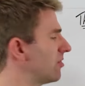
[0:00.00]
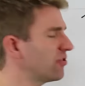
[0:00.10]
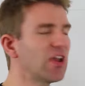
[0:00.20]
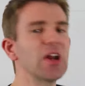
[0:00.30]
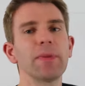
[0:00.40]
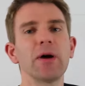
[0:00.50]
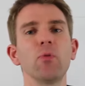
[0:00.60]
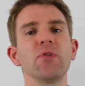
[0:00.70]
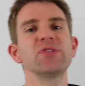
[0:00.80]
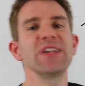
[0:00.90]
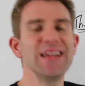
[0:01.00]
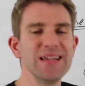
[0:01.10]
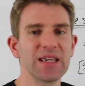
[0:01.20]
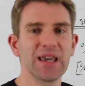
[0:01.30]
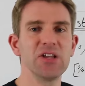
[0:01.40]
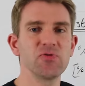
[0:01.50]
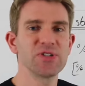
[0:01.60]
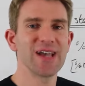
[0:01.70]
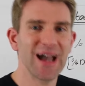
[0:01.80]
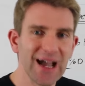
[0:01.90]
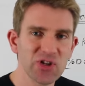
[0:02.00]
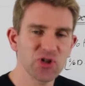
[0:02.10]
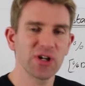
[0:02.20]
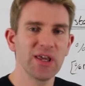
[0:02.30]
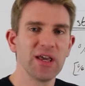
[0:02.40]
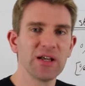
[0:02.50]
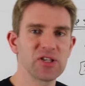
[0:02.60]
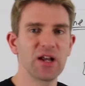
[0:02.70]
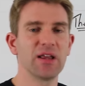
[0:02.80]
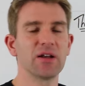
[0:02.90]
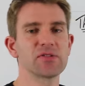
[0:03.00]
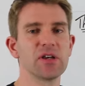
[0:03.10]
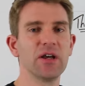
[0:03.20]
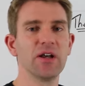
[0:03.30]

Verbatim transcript: We're thinking about what this indicator is actually telling us.